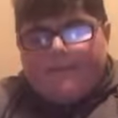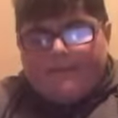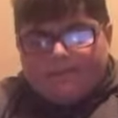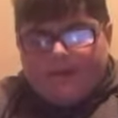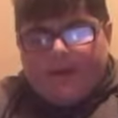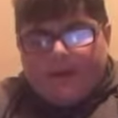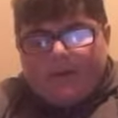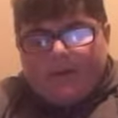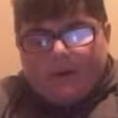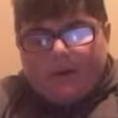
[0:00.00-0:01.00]
Really,
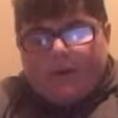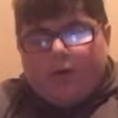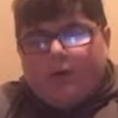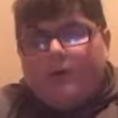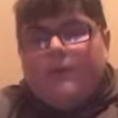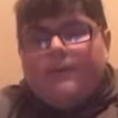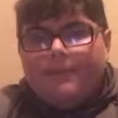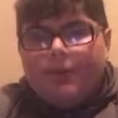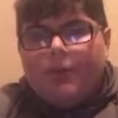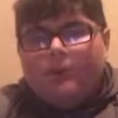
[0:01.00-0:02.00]
really good,
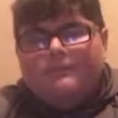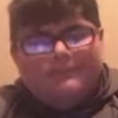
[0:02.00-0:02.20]
but